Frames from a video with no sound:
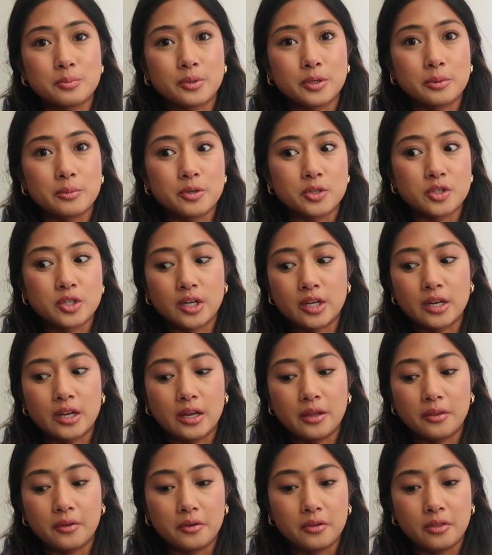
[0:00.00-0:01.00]
pretty much it.
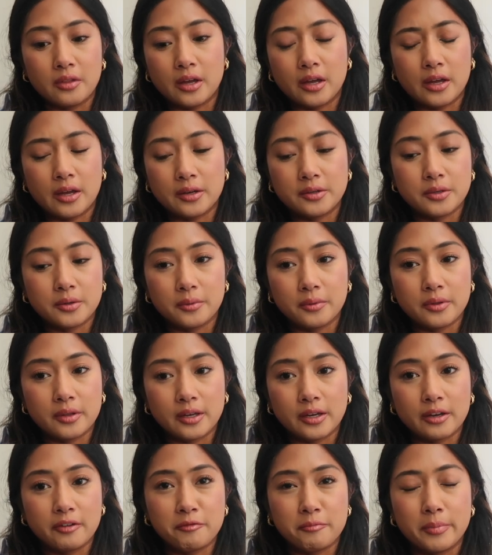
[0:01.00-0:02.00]
Other than that, I don't
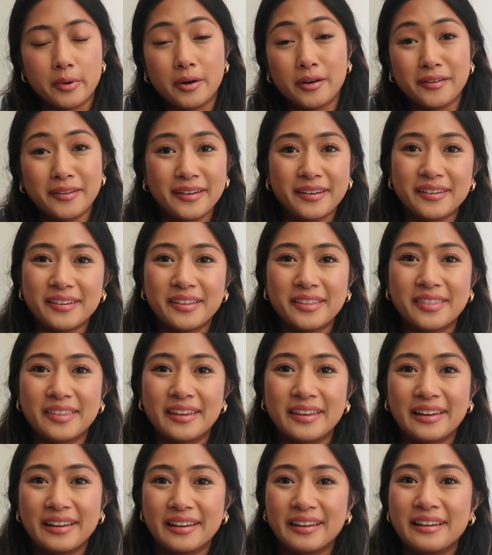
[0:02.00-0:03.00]
think I've bought
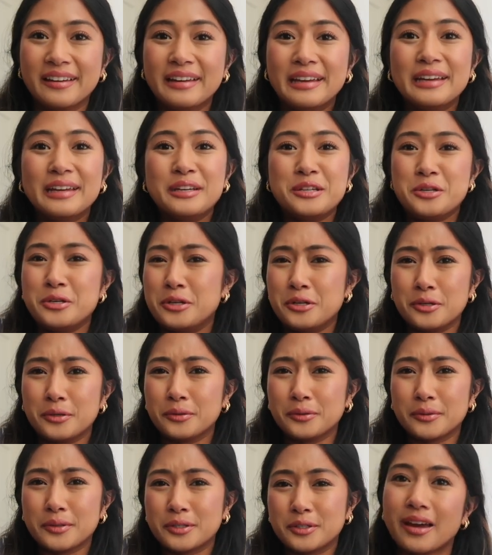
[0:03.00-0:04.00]
anything
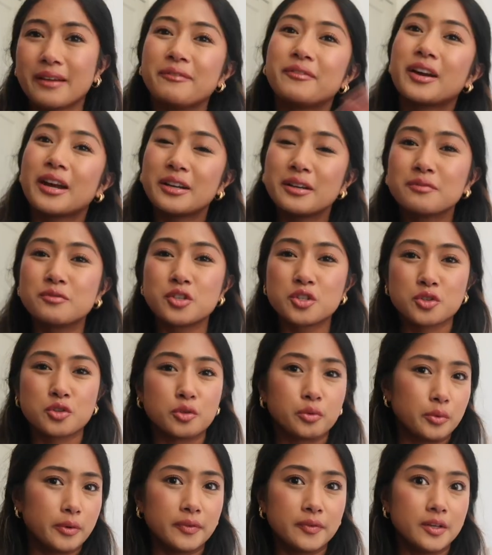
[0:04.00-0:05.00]
new and I've kind of
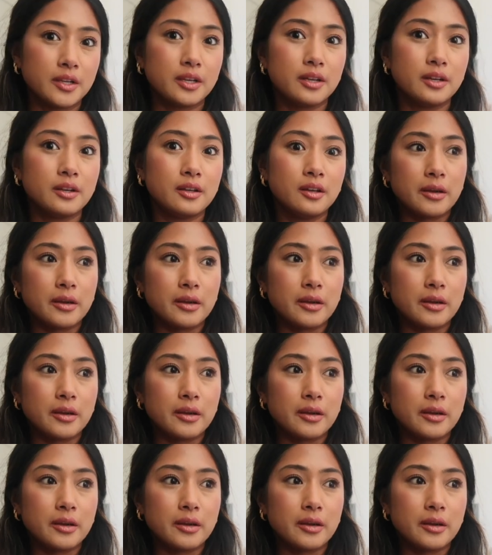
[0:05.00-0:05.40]
just thrifted